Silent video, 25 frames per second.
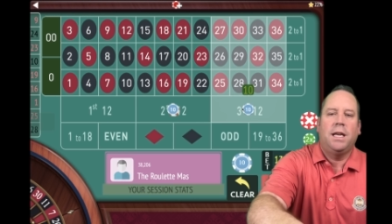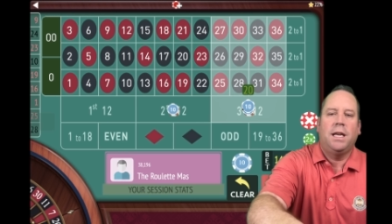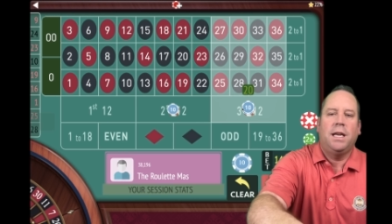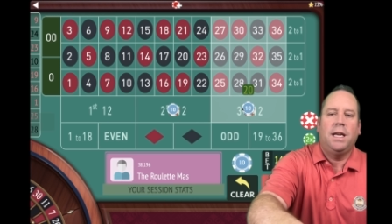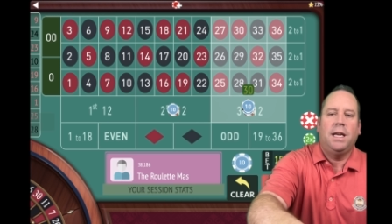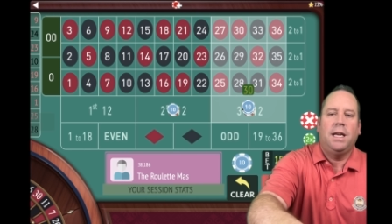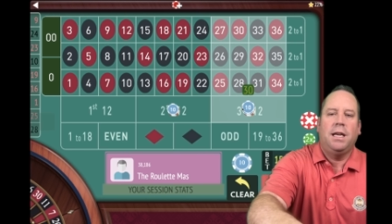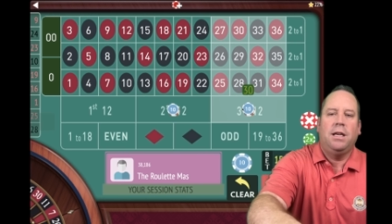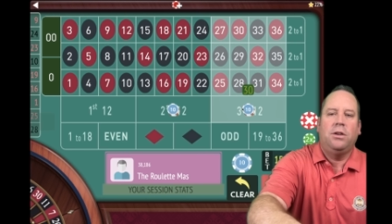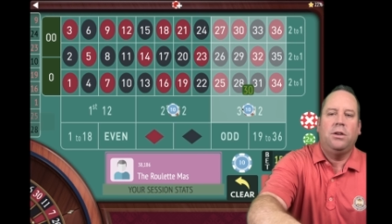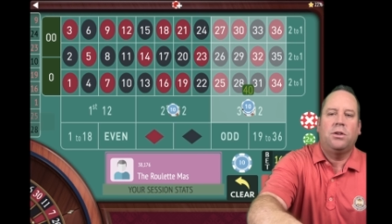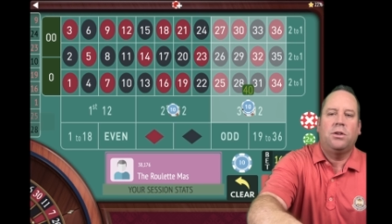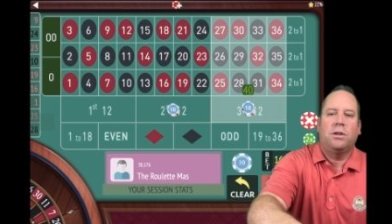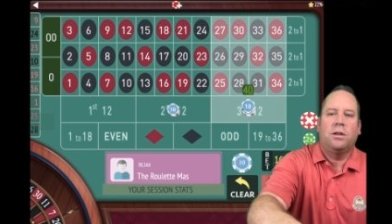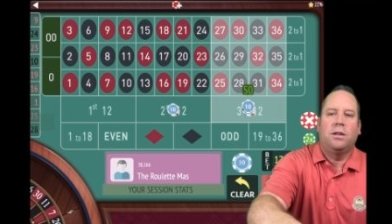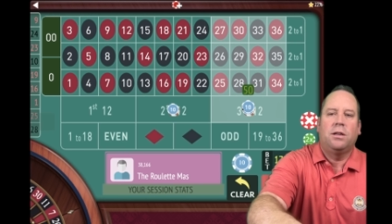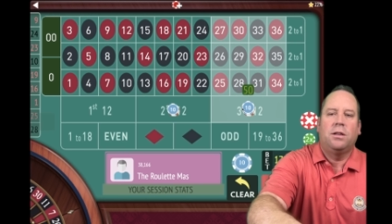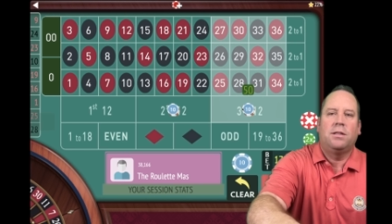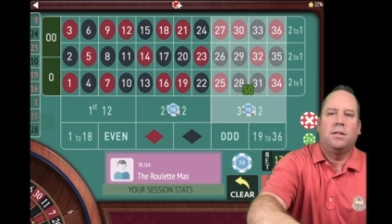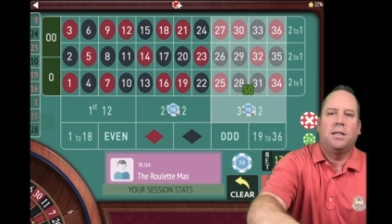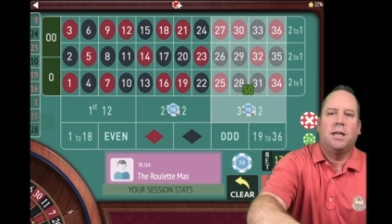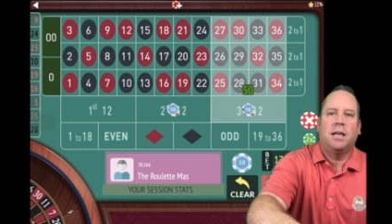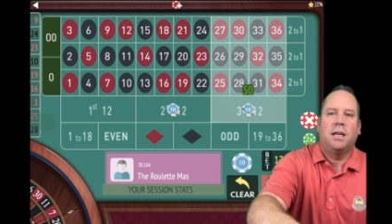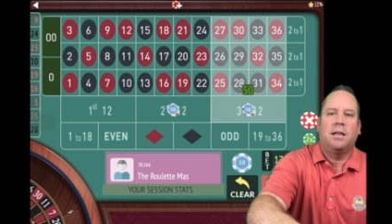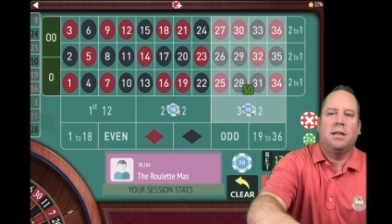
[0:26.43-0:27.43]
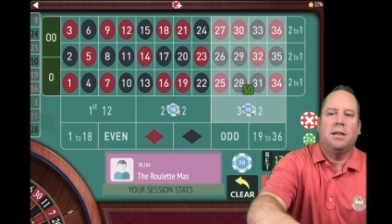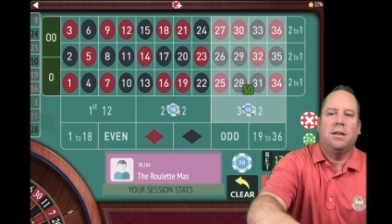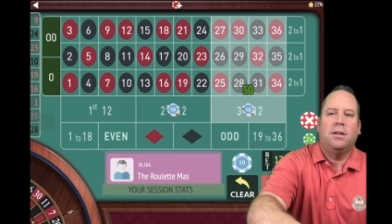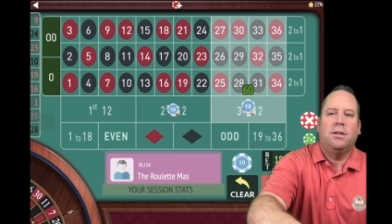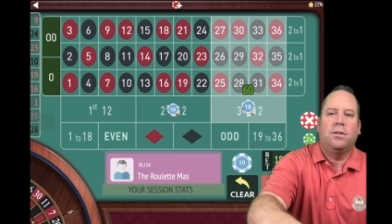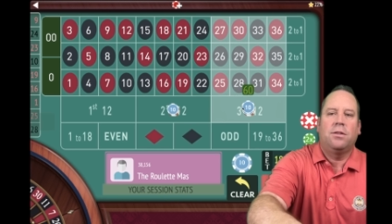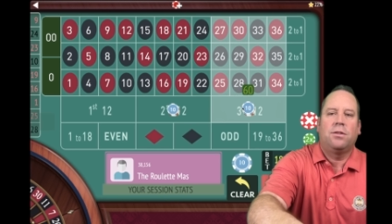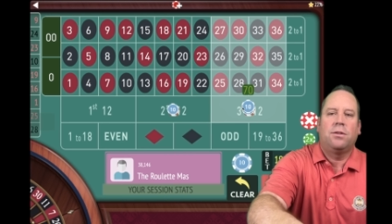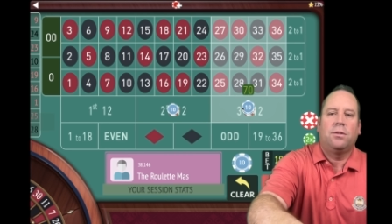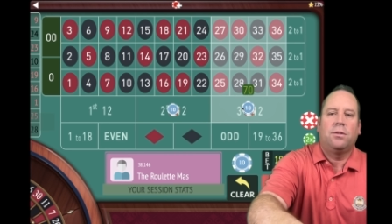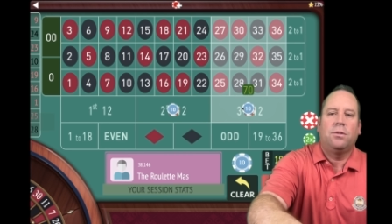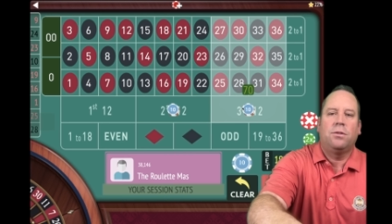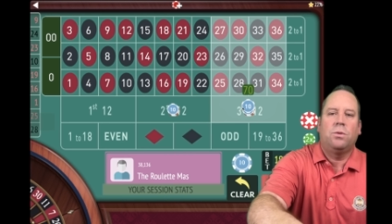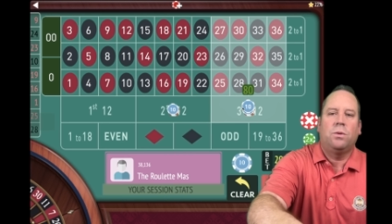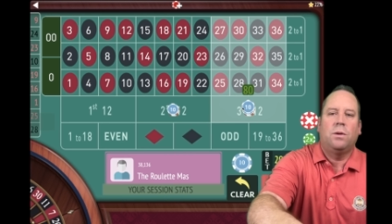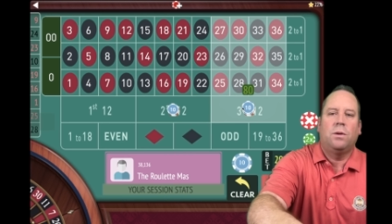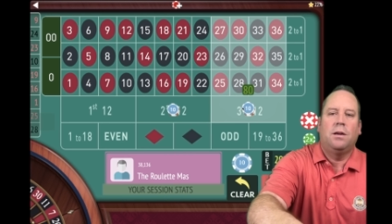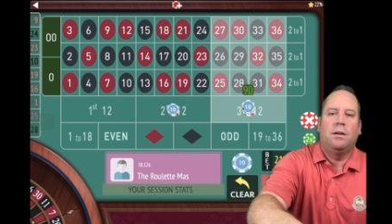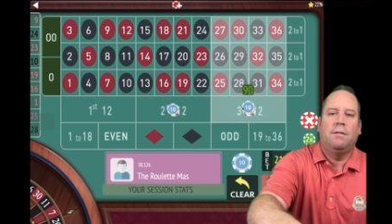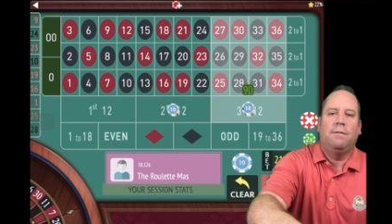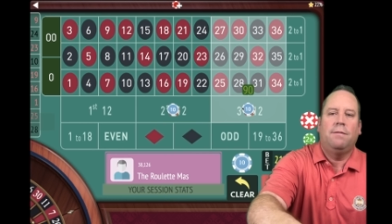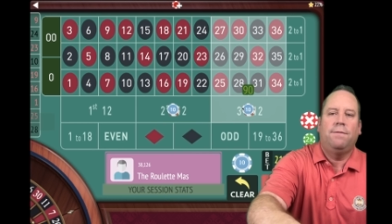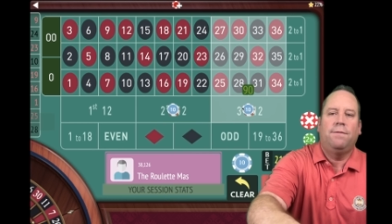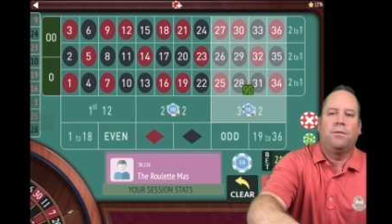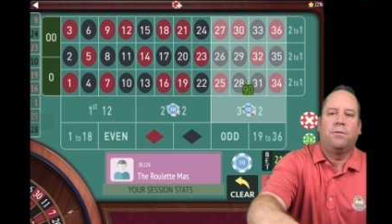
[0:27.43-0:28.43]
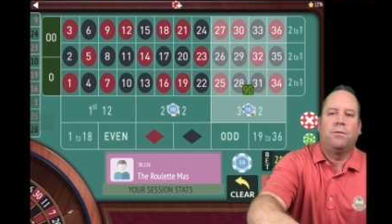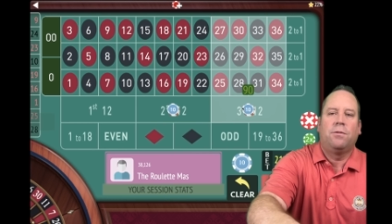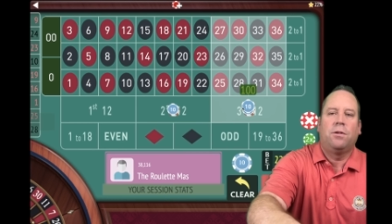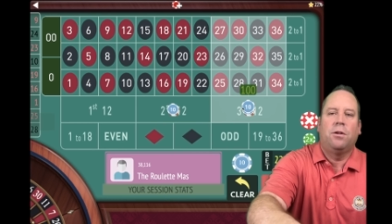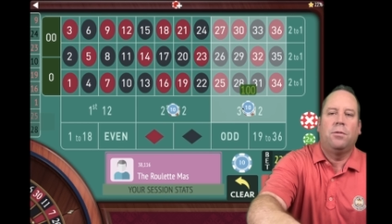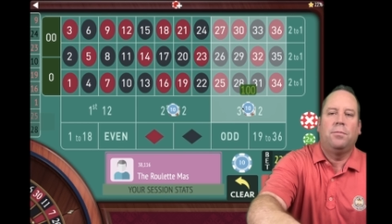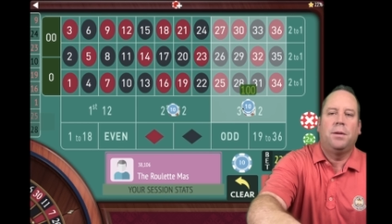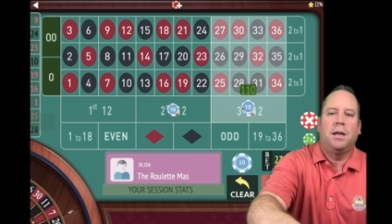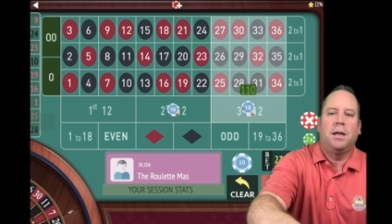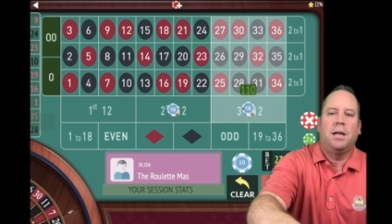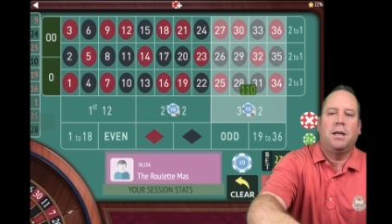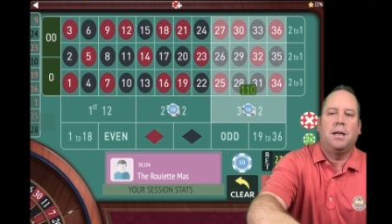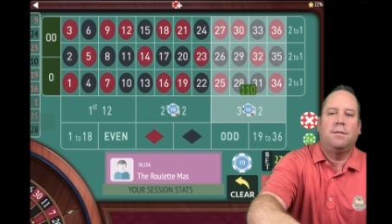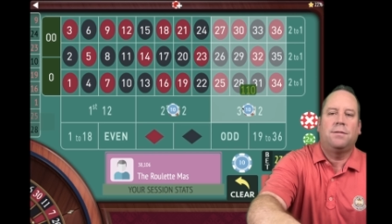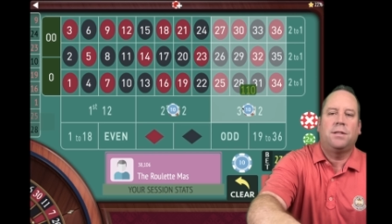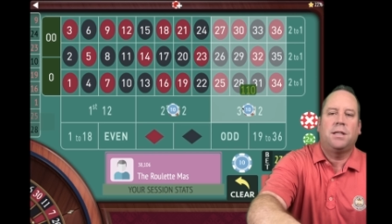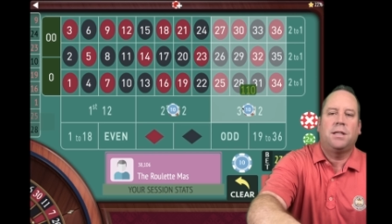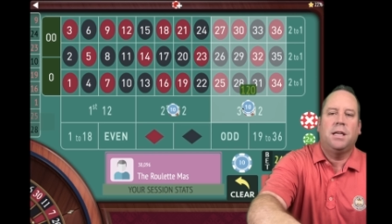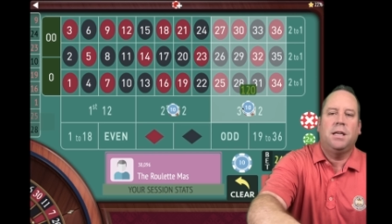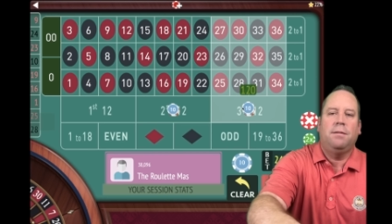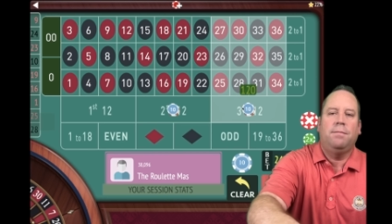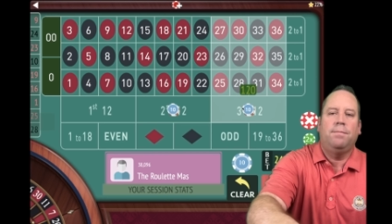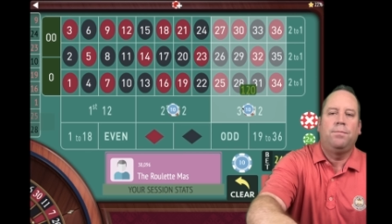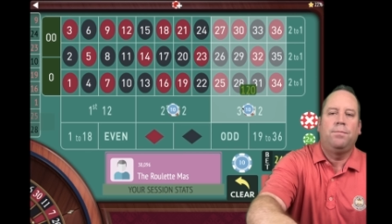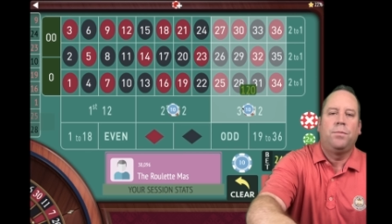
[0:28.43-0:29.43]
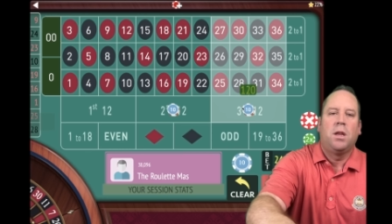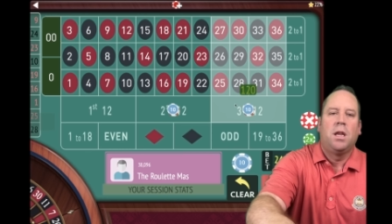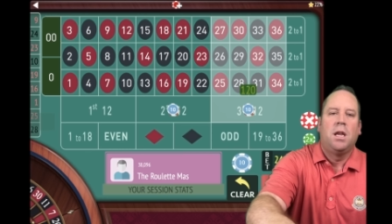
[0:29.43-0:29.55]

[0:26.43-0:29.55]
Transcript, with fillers: each on second and third 12 for Romanovsky.